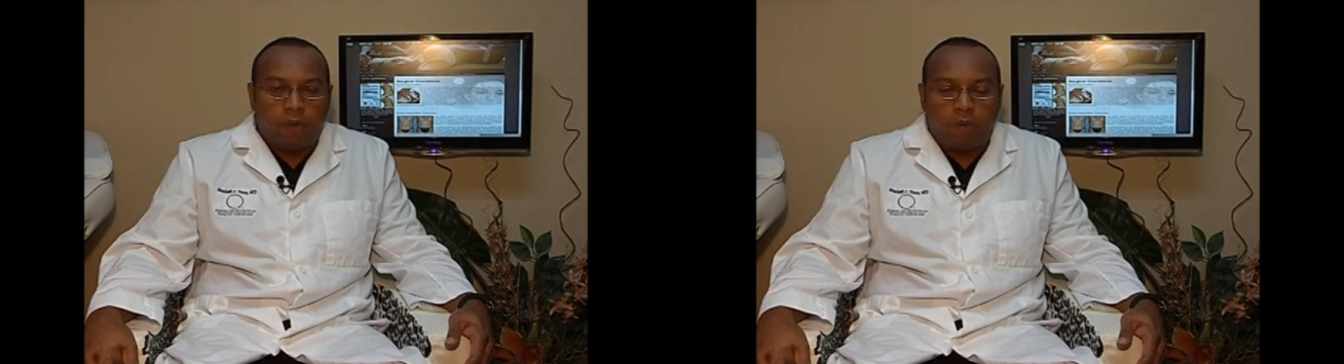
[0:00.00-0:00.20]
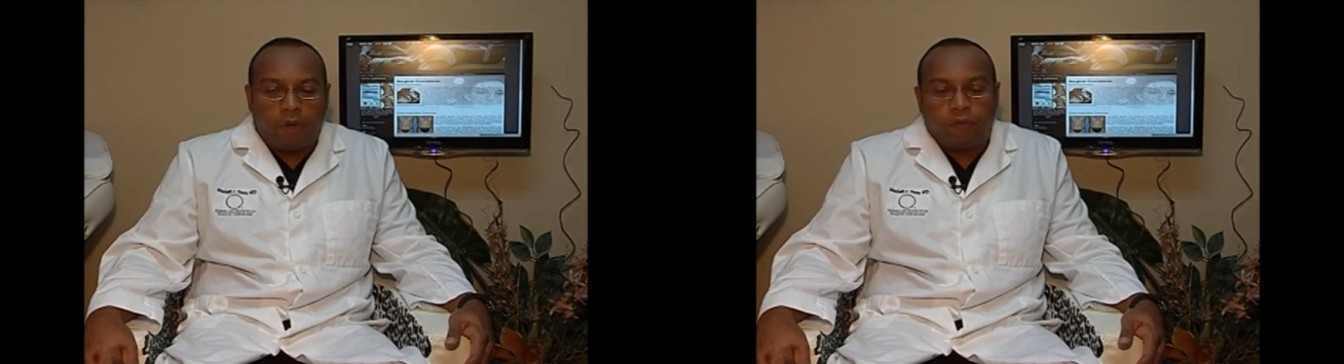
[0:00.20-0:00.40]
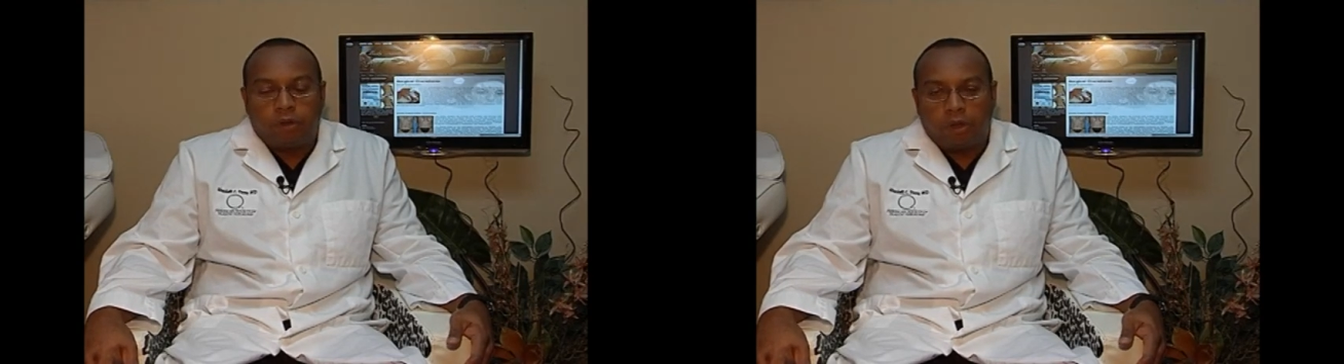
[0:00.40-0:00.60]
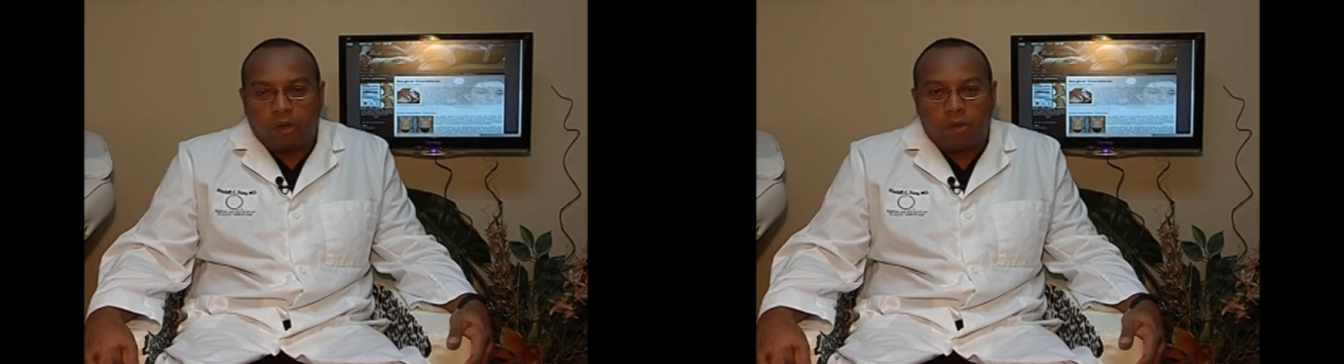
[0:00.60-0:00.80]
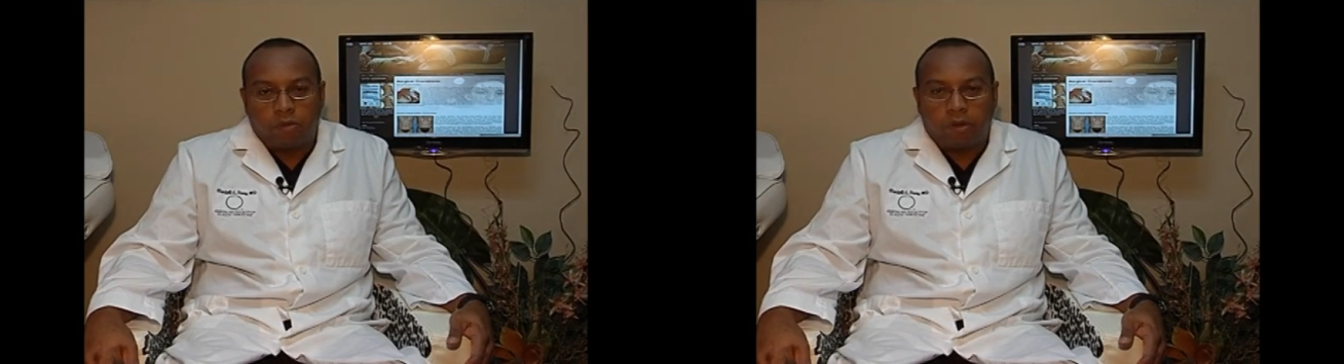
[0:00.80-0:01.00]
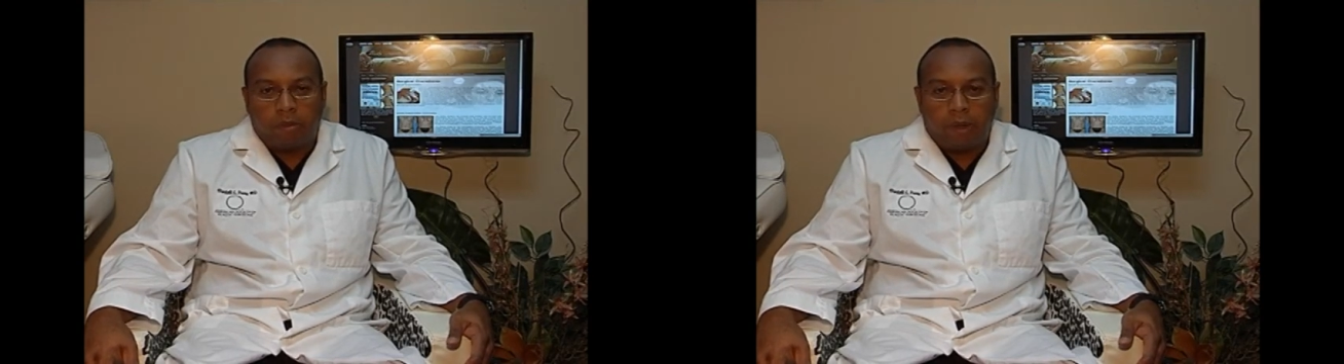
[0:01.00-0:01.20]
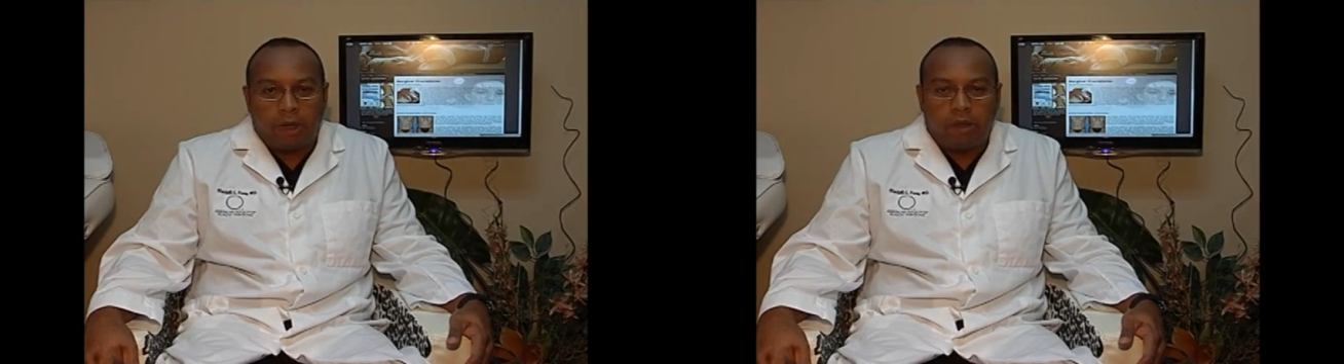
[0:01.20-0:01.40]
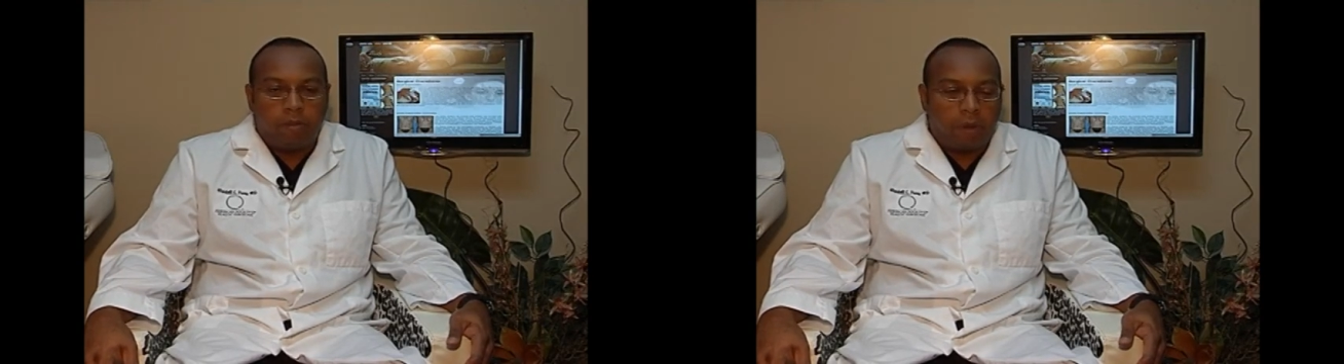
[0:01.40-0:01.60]
Whenever silicone's in the
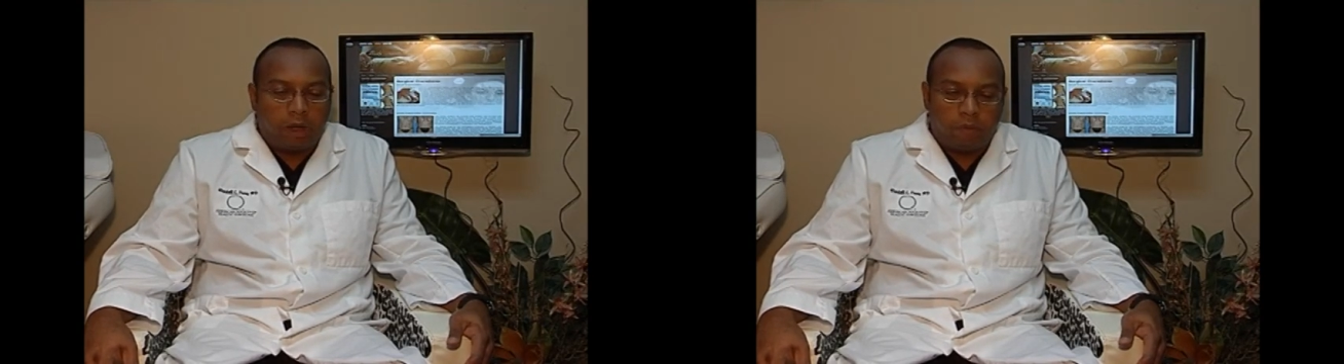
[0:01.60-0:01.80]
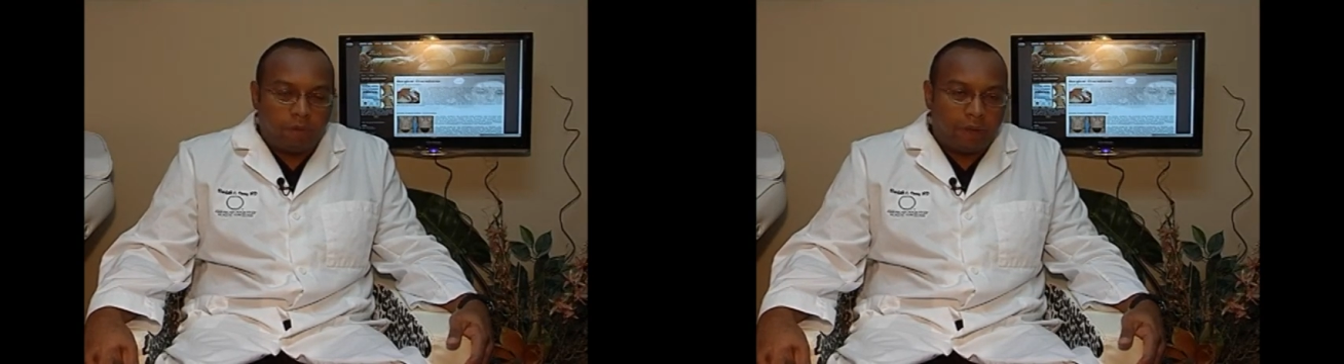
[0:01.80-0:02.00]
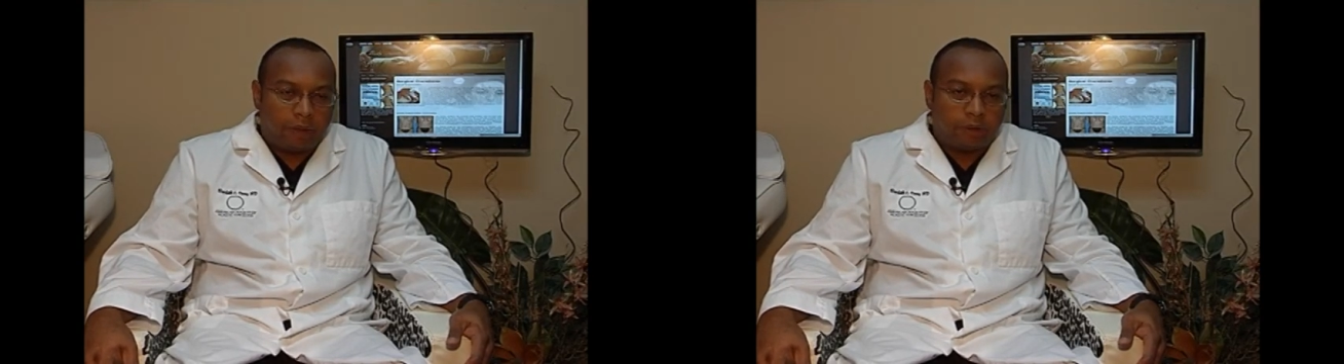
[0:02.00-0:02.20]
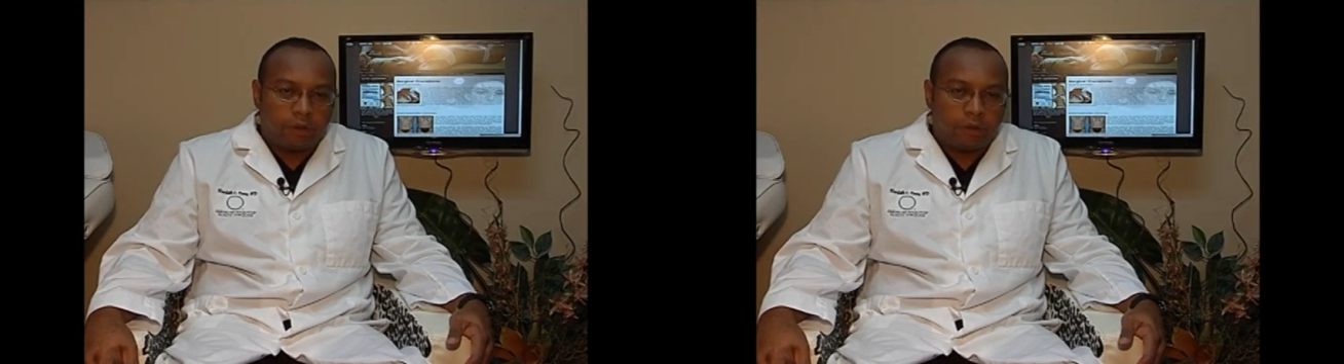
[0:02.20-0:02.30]
body reacts